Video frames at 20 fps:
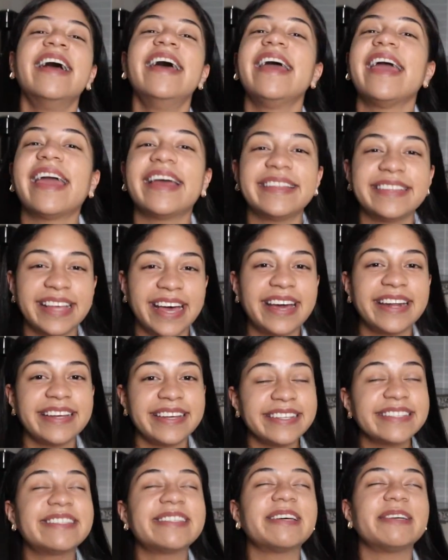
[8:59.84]
And that
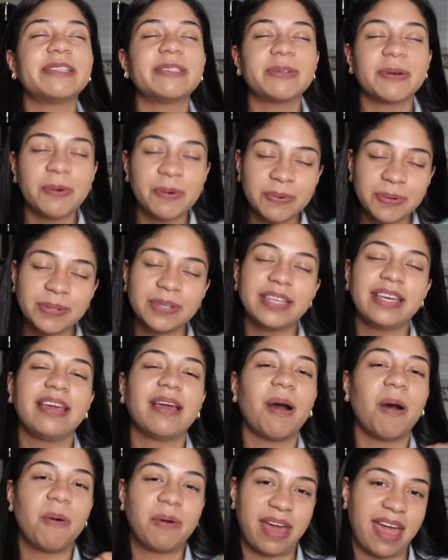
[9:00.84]
is totally
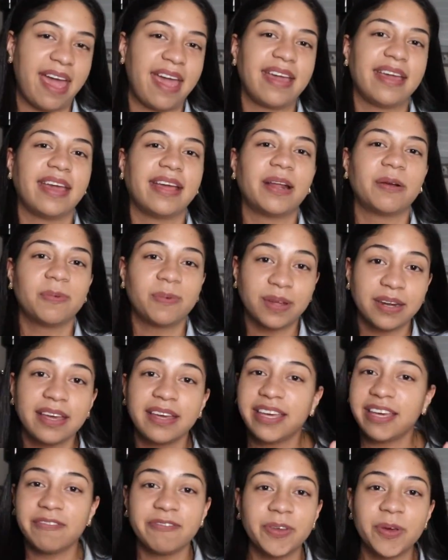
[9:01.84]
okay. And I want to
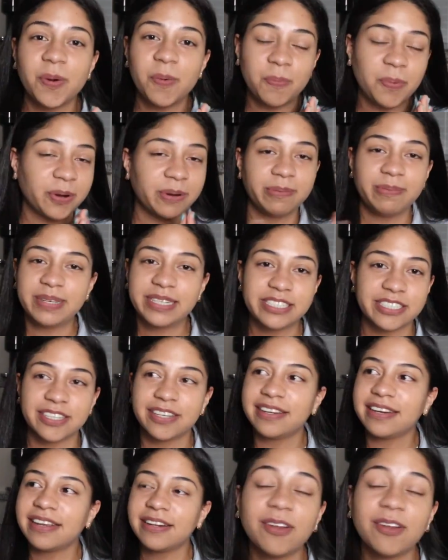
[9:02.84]
give you permission.